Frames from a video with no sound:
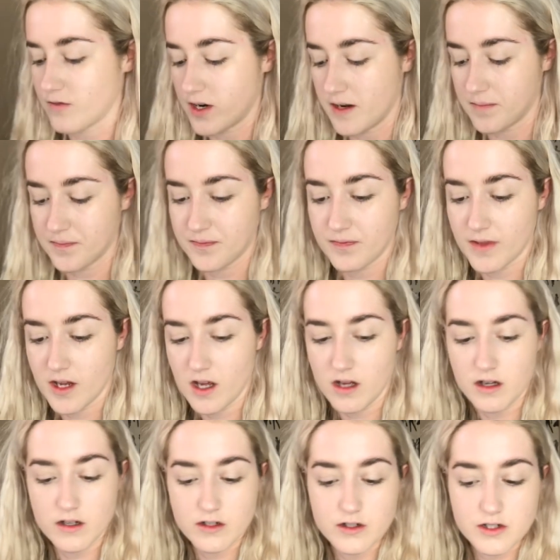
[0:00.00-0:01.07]
Right,
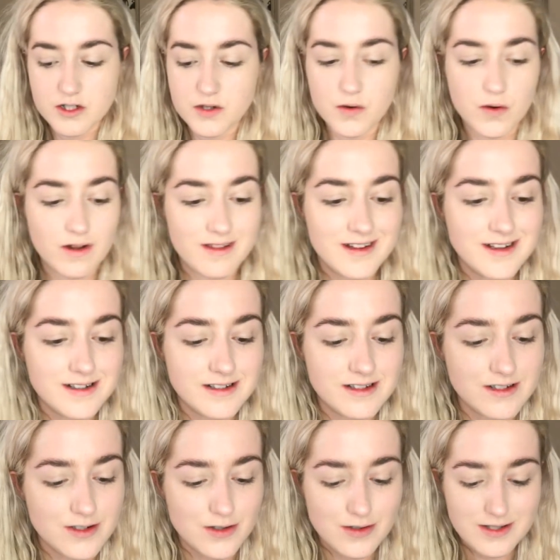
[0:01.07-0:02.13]
so let's
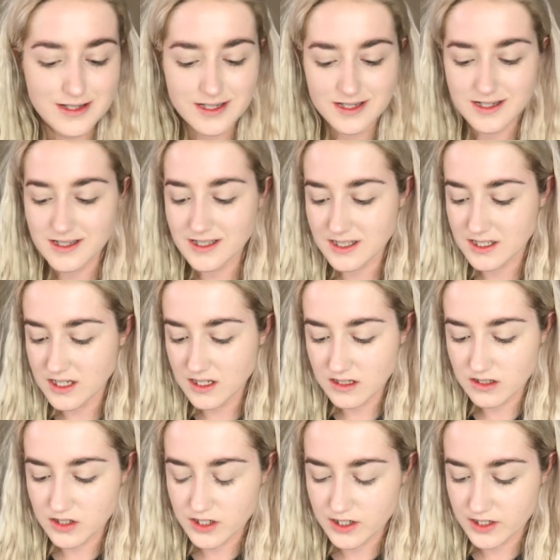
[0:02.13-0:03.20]
use this
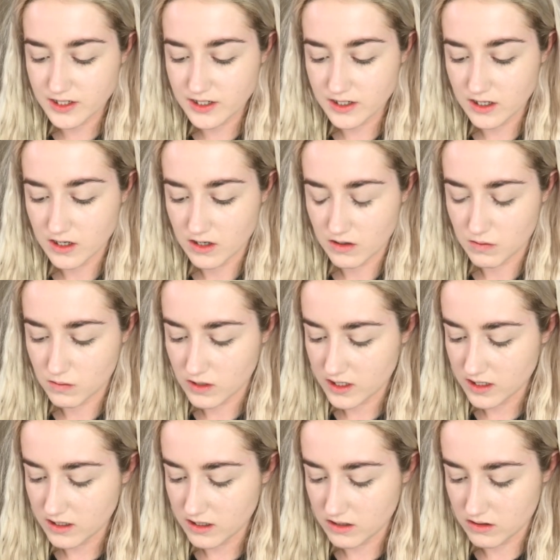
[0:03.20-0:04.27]
concealer.
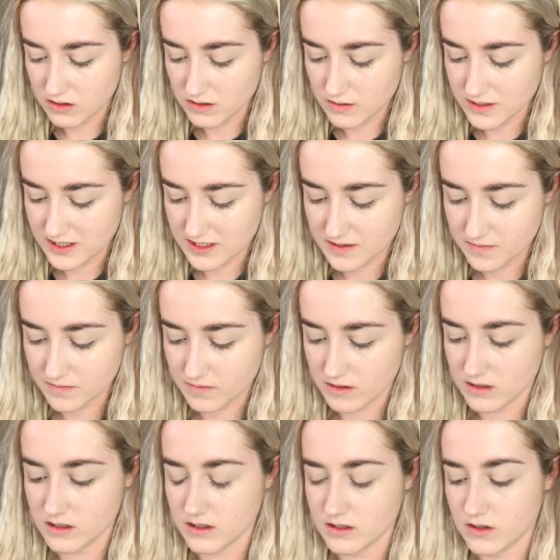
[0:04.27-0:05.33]
Why are they always,
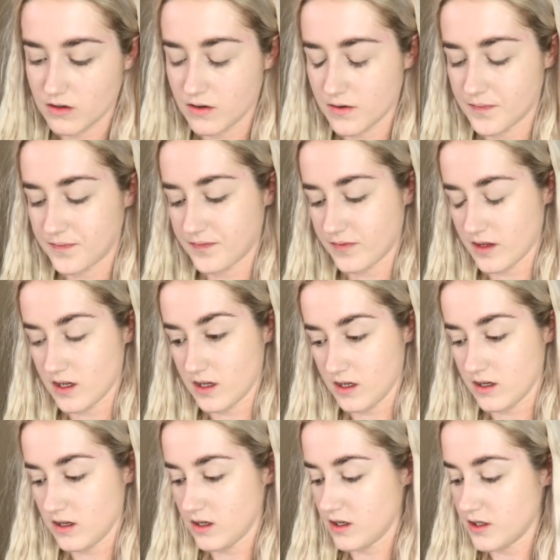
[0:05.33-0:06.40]
oh, let's go.
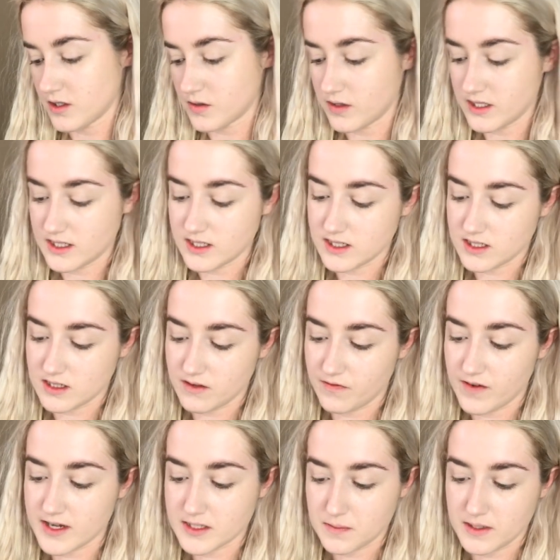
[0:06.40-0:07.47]
So this is the
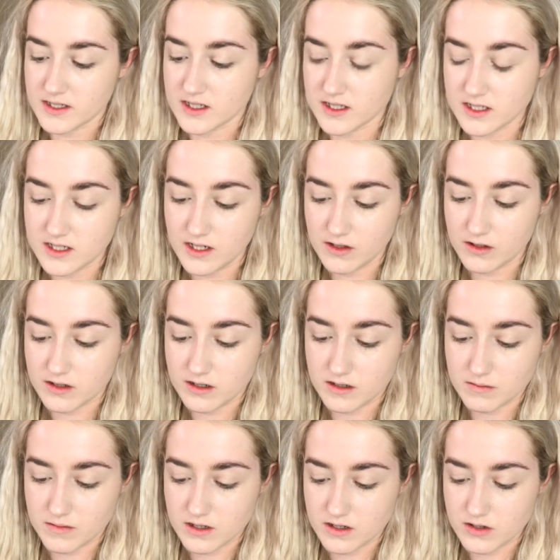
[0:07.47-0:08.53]
fast-based concealer
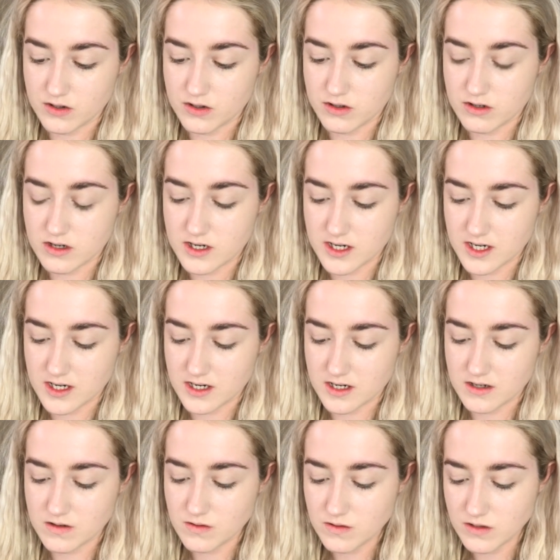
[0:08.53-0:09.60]
I'm gonna try
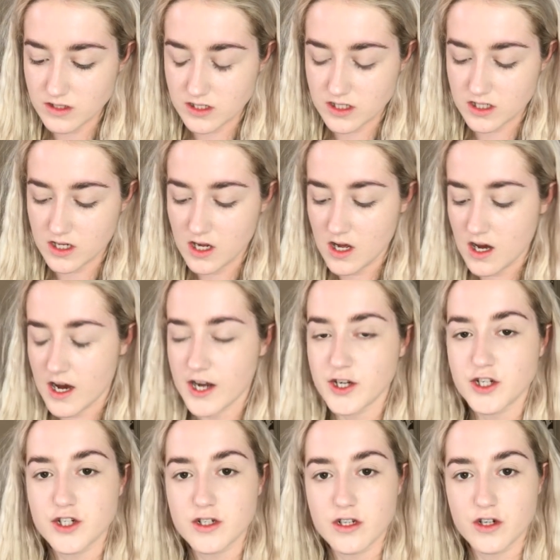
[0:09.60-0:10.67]
out. I
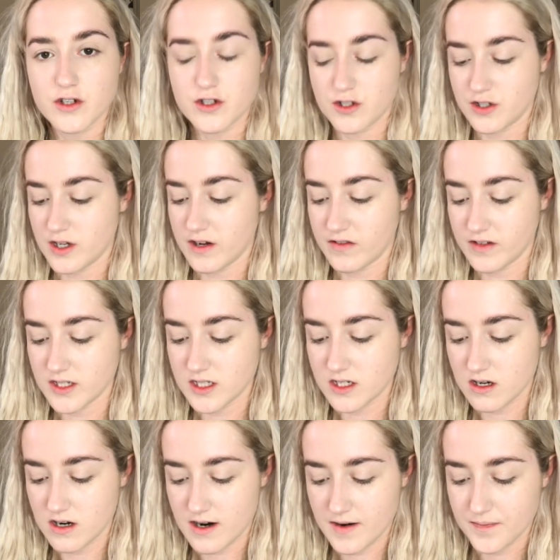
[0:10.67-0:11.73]
usually use the Jeffree
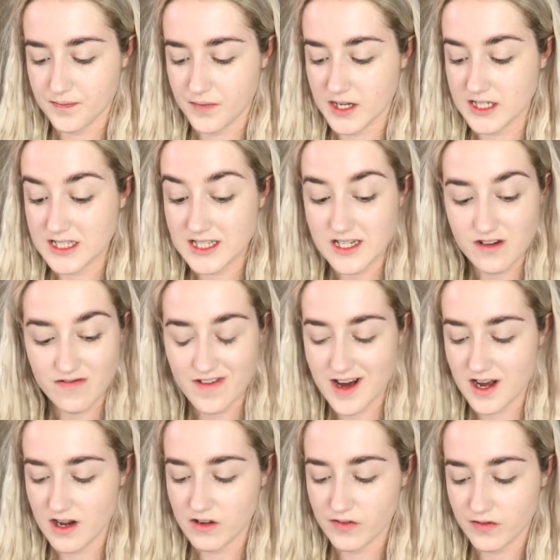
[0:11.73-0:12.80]
Star in
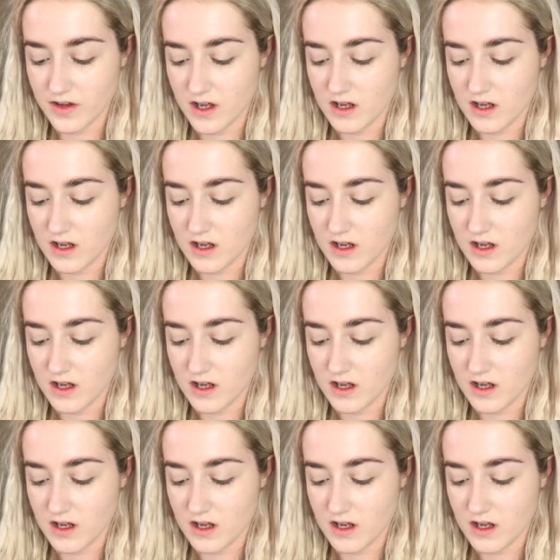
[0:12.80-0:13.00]
C5.